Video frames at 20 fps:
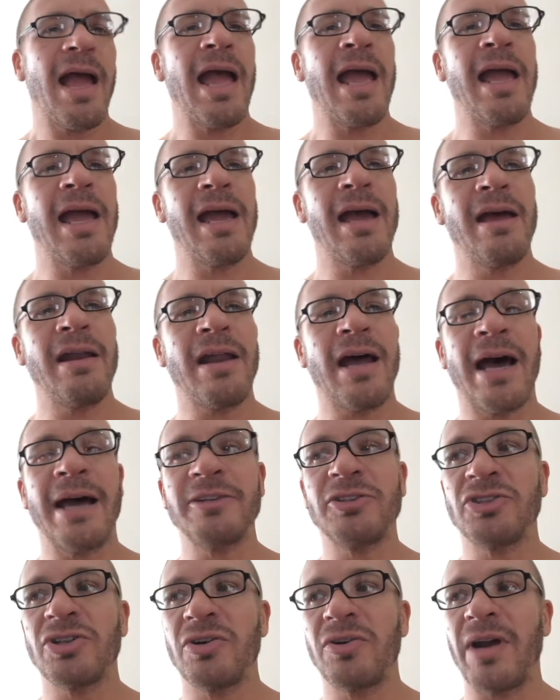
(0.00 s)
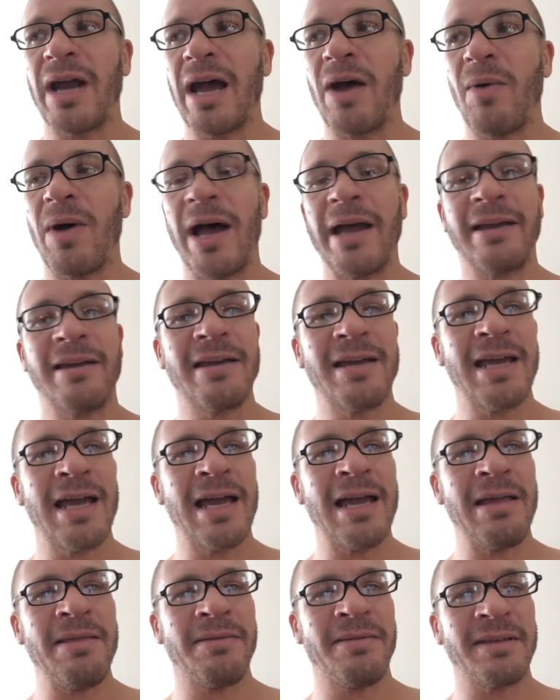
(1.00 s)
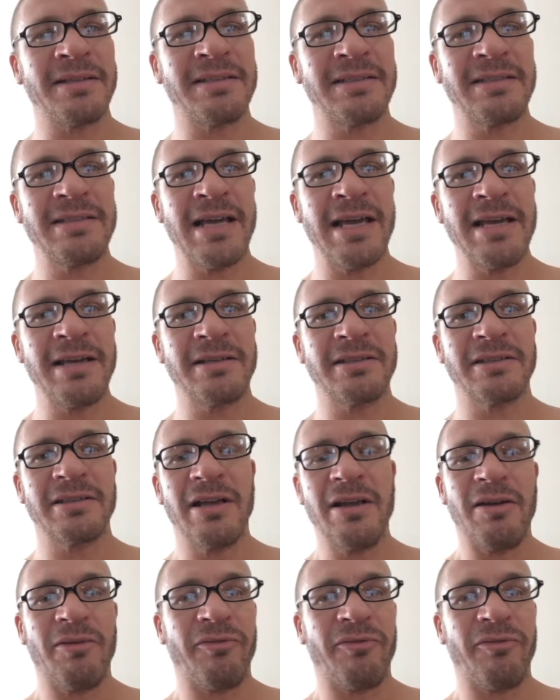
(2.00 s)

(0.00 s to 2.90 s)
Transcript: And I showed how I could get the steaks